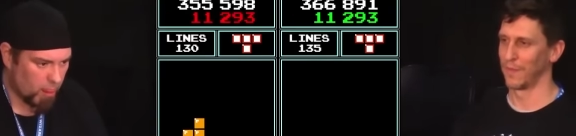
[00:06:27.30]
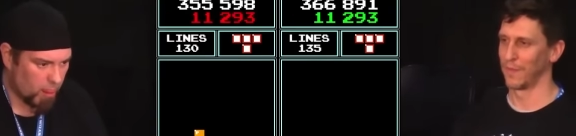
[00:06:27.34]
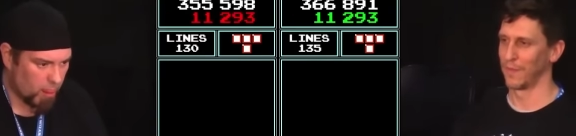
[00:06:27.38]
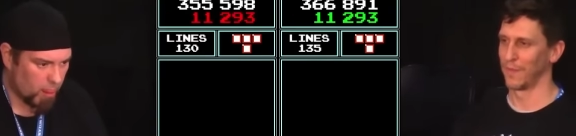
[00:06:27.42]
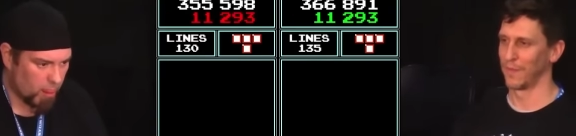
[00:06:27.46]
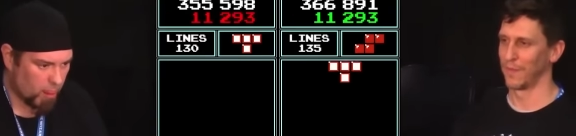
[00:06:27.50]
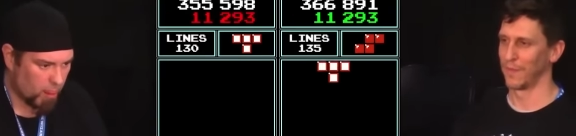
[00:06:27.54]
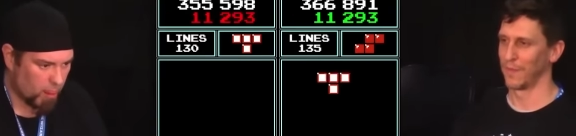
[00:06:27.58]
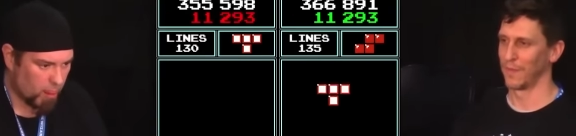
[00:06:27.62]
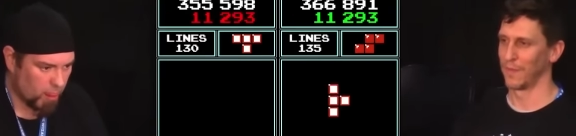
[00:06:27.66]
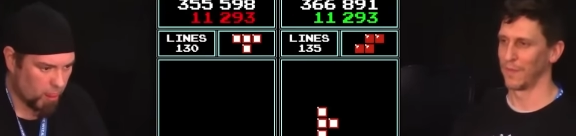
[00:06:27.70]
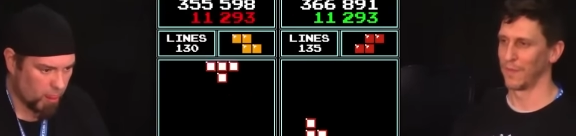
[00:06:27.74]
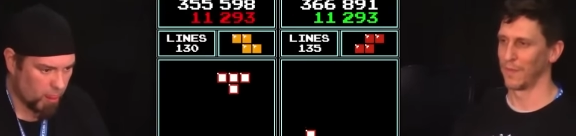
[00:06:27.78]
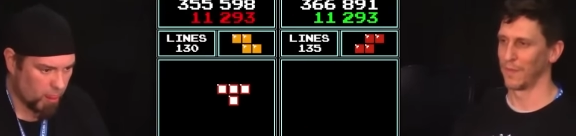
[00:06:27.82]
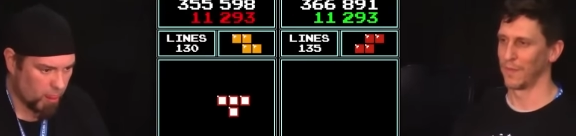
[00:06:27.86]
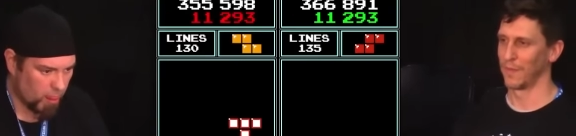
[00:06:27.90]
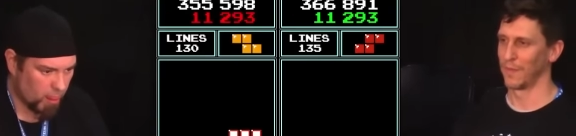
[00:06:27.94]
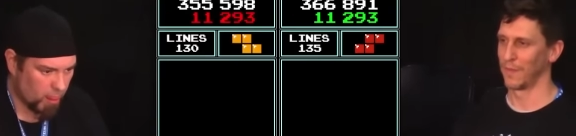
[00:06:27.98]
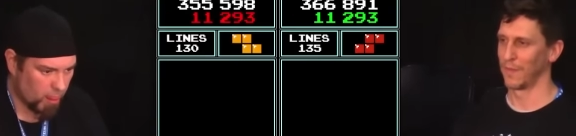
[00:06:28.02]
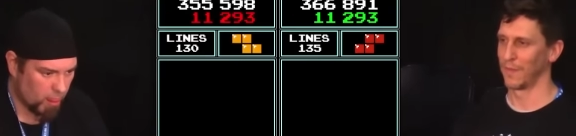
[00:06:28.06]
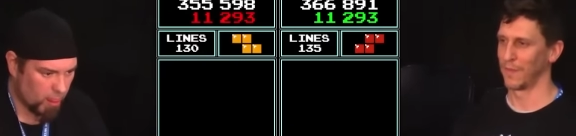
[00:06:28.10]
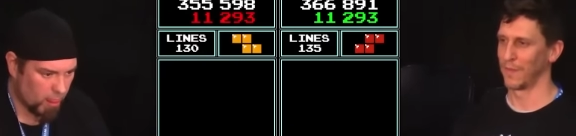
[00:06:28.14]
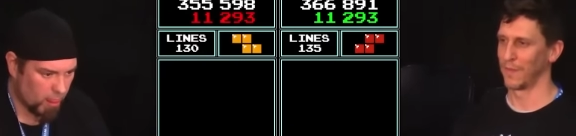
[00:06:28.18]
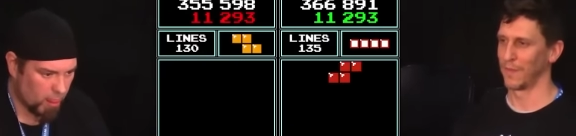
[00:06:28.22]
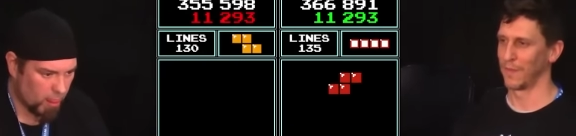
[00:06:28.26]

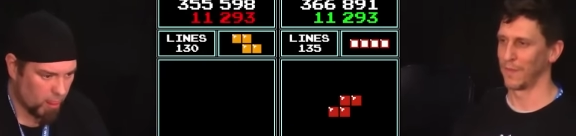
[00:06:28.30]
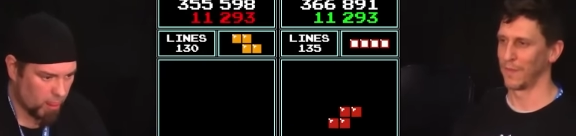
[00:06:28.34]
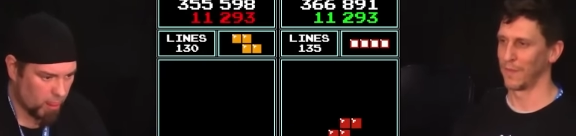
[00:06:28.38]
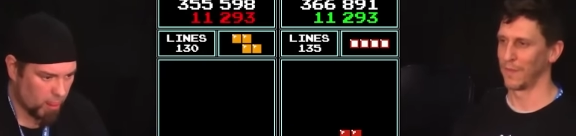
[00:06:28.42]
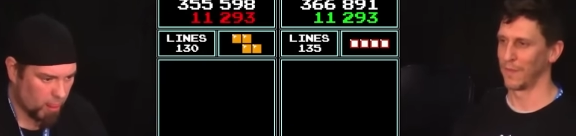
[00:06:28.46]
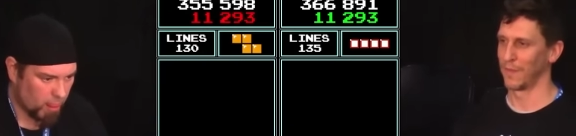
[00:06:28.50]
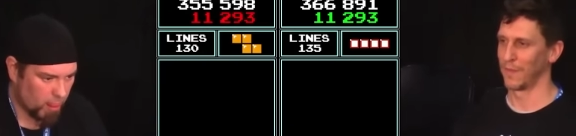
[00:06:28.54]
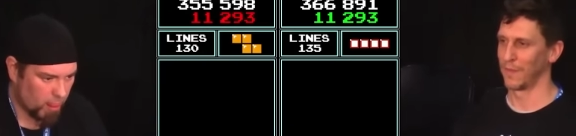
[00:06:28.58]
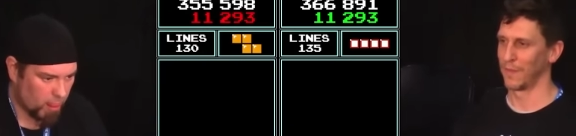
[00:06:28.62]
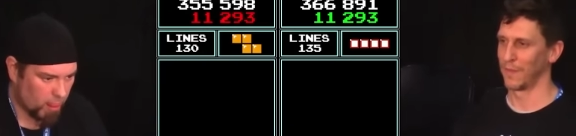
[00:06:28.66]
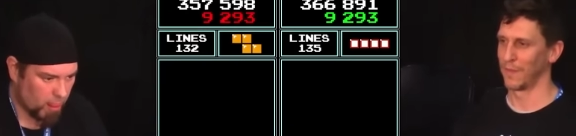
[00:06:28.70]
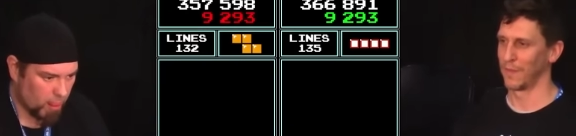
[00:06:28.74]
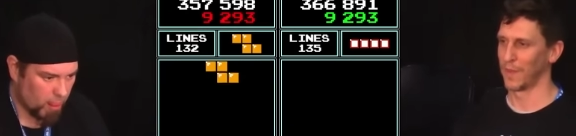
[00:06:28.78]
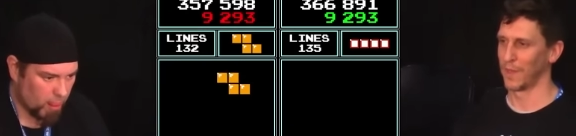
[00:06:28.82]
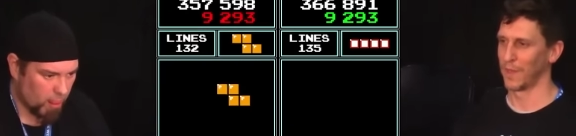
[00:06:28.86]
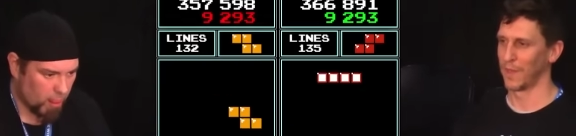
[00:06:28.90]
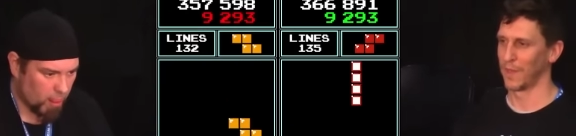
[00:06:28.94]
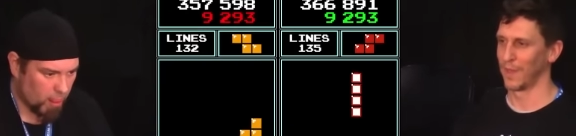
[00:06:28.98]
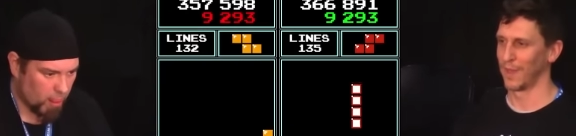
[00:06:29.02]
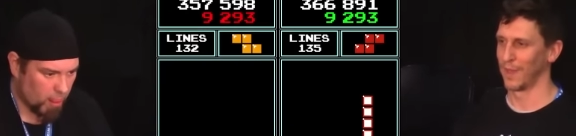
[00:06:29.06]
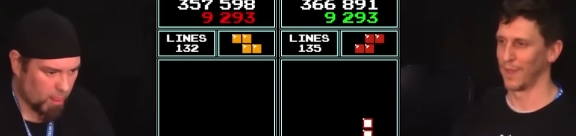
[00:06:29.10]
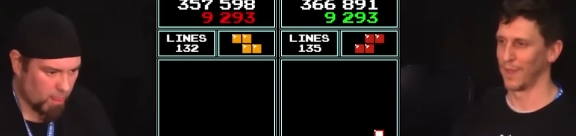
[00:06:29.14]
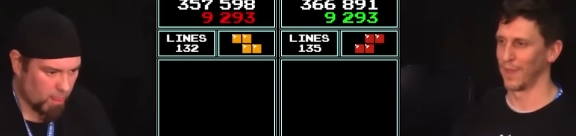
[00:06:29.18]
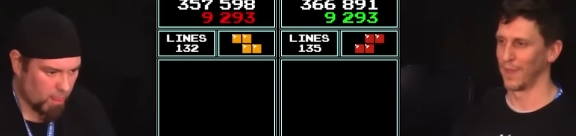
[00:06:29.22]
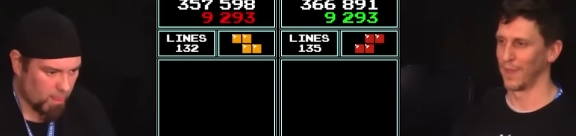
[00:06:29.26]

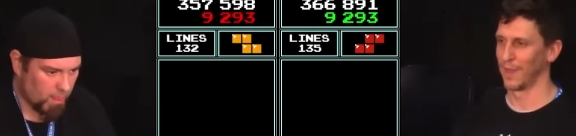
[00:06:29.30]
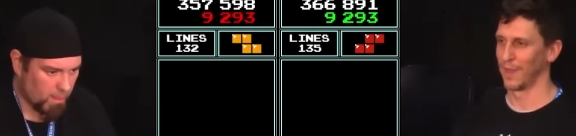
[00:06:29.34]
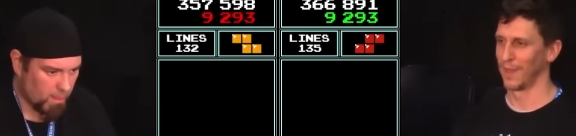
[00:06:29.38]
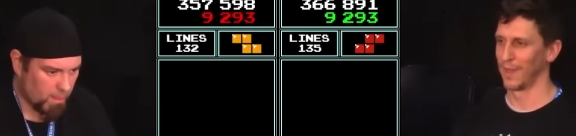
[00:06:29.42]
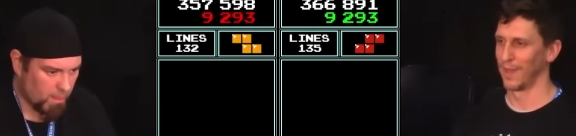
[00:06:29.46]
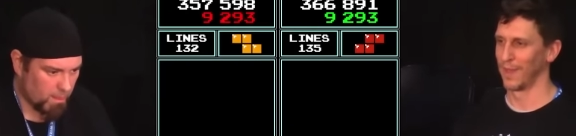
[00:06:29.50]
Nothing is said.